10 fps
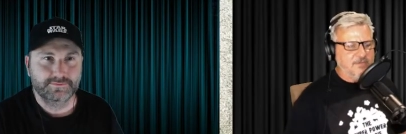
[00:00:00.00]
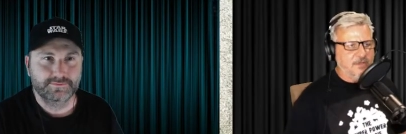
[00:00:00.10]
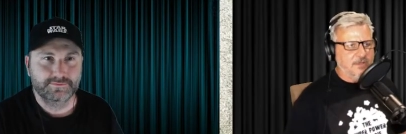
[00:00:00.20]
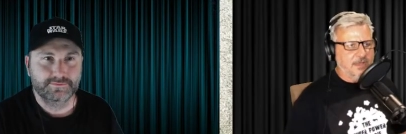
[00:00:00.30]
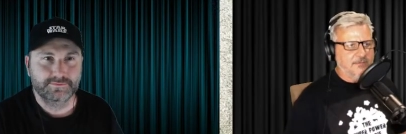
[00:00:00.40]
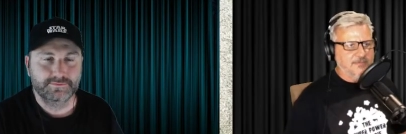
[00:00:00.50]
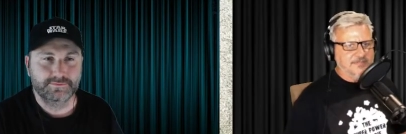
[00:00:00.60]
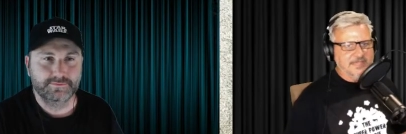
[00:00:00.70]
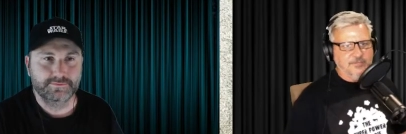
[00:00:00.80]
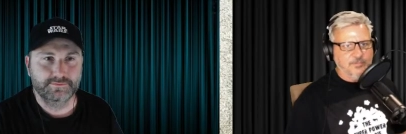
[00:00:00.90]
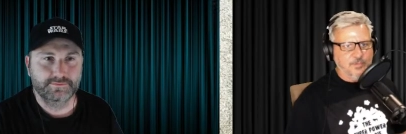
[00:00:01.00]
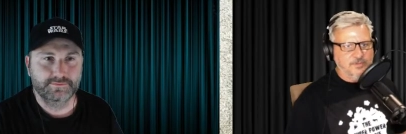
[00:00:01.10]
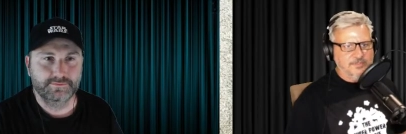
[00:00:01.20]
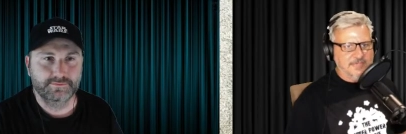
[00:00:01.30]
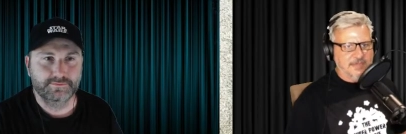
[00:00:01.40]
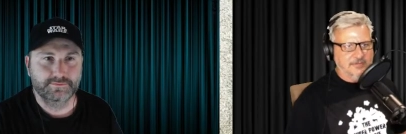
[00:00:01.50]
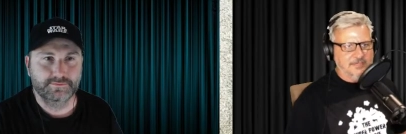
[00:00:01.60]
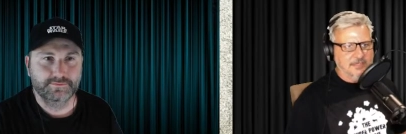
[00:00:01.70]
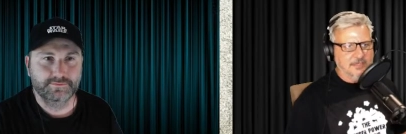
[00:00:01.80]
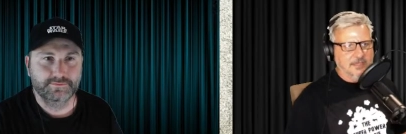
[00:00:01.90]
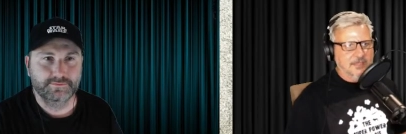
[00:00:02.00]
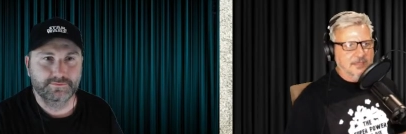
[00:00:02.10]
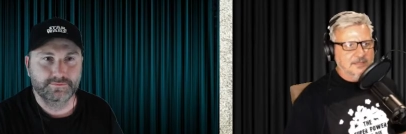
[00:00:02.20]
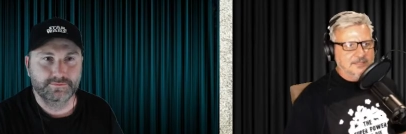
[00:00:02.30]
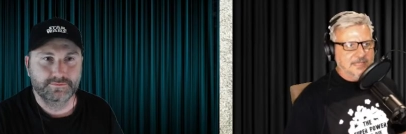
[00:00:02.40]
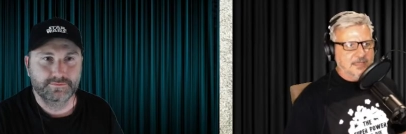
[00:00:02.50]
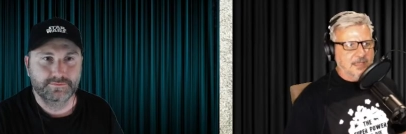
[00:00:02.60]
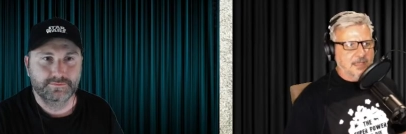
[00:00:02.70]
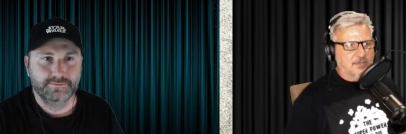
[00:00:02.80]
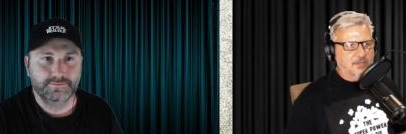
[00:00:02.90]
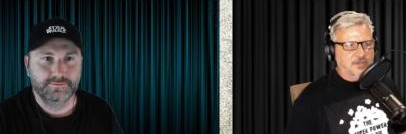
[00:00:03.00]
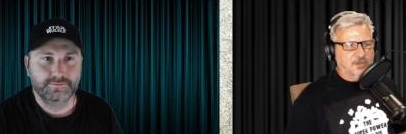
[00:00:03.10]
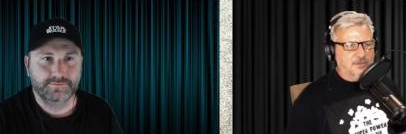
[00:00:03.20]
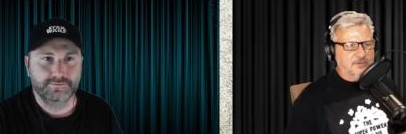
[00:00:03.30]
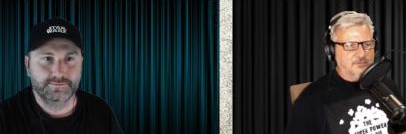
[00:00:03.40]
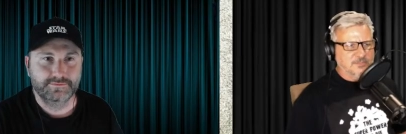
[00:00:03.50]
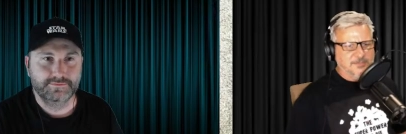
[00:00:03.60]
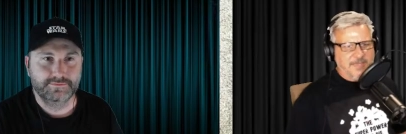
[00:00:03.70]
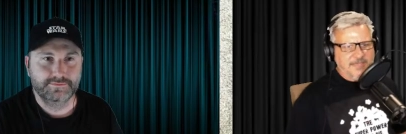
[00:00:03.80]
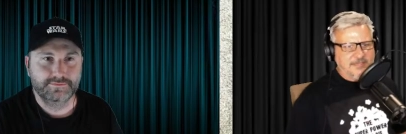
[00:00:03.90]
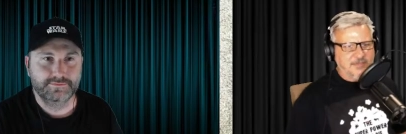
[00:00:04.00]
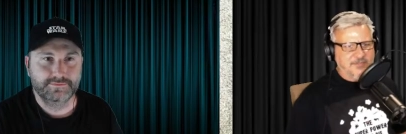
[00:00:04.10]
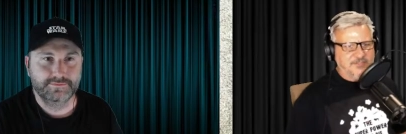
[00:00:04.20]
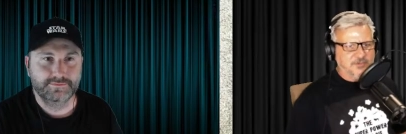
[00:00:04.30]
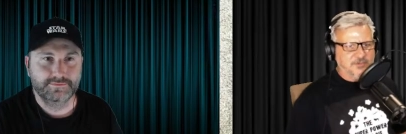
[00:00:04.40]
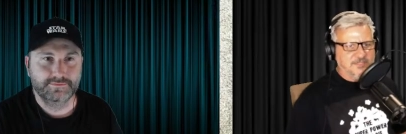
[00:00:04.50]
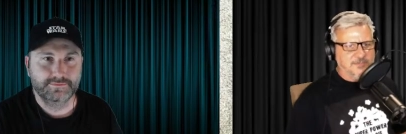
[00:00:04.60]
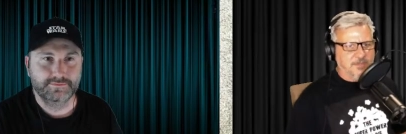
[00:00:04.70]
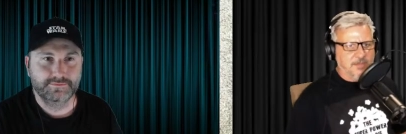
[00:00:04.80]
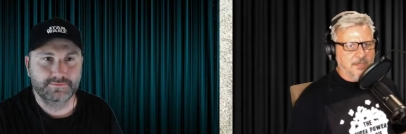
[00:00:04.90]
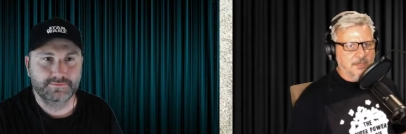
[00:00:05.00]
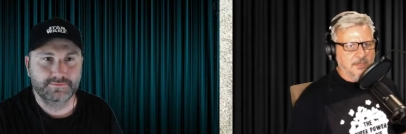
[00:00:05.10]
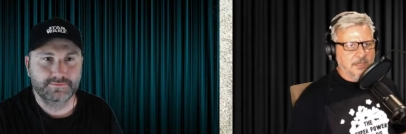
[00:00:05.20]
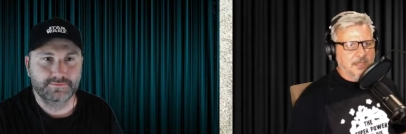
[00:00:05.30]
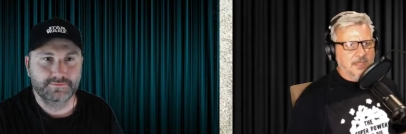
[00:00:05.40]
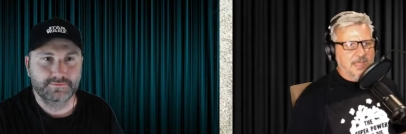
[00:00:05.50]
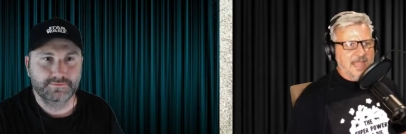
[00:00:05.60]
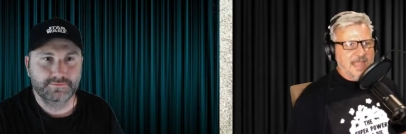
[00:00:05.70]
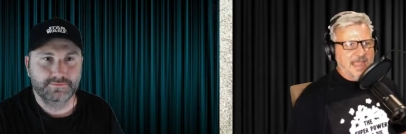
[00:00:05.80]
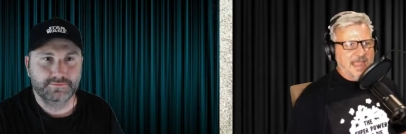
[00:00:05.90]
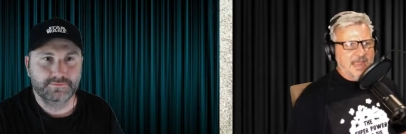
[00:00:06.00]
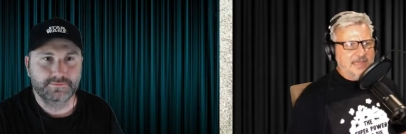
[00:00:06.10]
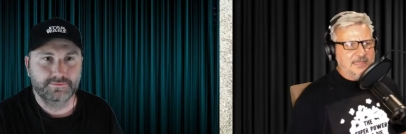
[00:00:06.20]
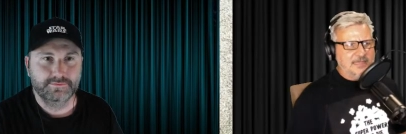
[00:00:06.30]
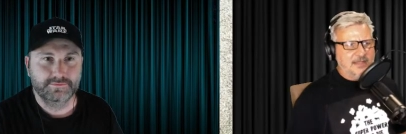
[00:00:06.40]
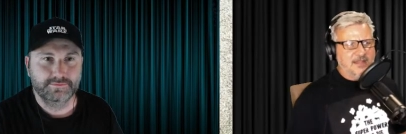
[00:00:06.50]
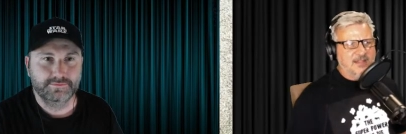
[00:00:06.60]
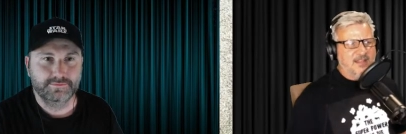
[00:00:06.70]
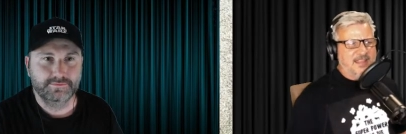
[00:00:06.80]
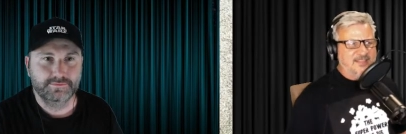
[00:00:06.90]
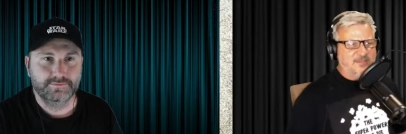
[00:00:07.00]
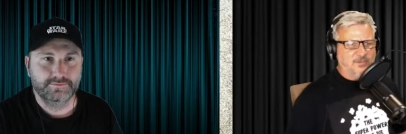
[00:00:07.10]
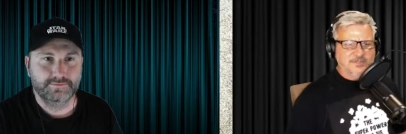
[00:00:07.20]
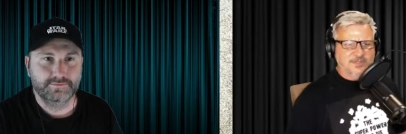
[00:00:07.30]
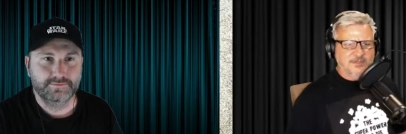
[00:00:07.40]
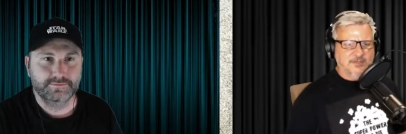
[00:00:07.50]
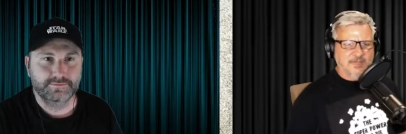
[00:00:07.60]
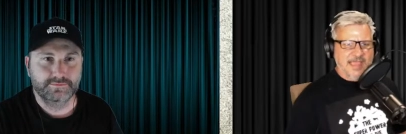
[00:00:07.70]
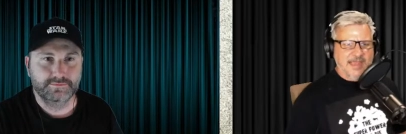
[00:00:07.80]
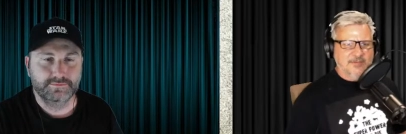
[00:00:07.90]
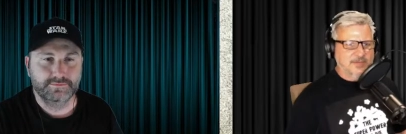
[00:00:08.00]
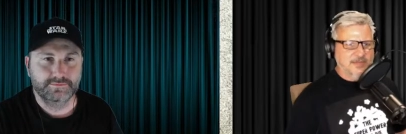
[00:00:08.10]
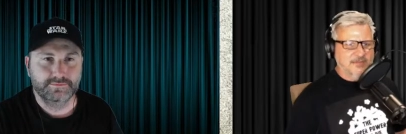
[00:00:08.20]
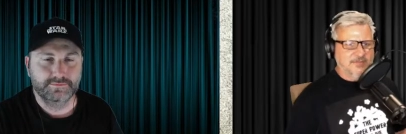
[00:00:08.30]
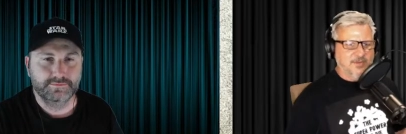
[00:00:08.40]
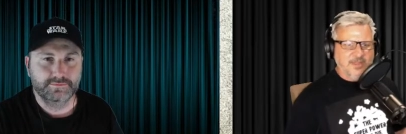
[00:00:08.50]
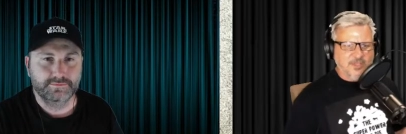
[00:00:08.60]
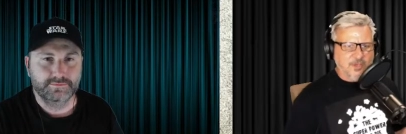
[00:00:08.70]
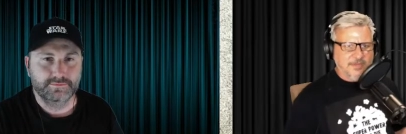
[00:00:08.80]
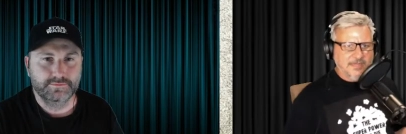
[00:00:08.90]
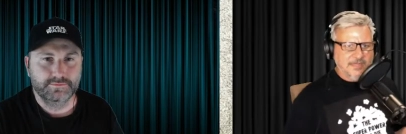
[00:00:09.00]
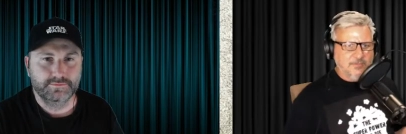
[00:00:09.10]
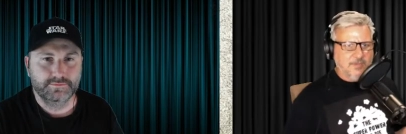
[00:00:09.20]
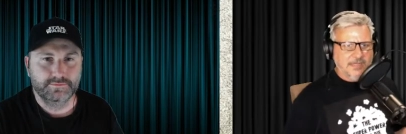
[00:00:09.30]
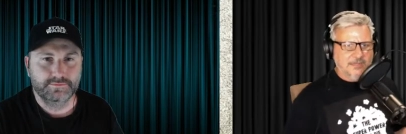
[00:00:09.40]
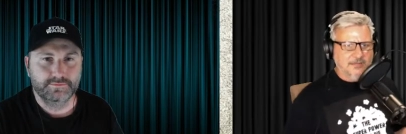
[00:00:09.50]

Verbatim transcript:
Speaker 1: got um, Stephen Root's character saying, uh, "You're not respected on the streets, Boba," and he's also handled in a very comically way,